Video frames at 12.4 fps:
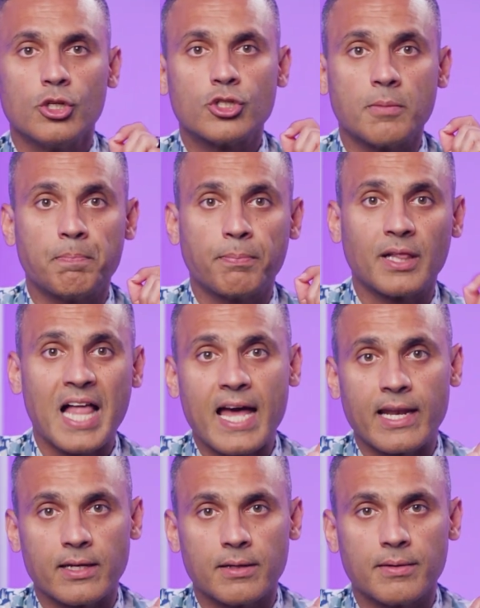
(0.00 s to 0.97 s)
to
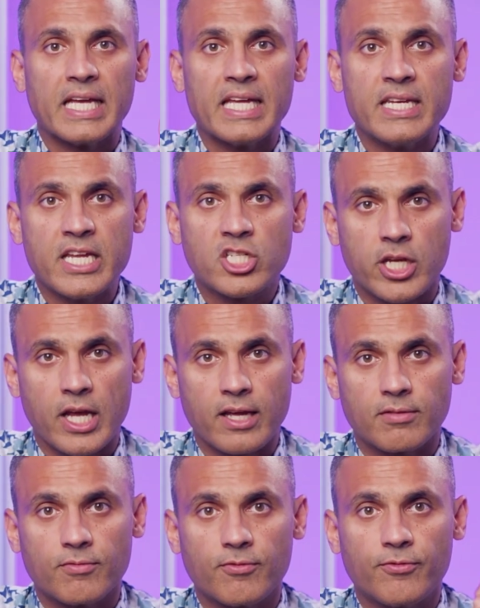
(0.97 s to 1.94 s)
plan, initiate,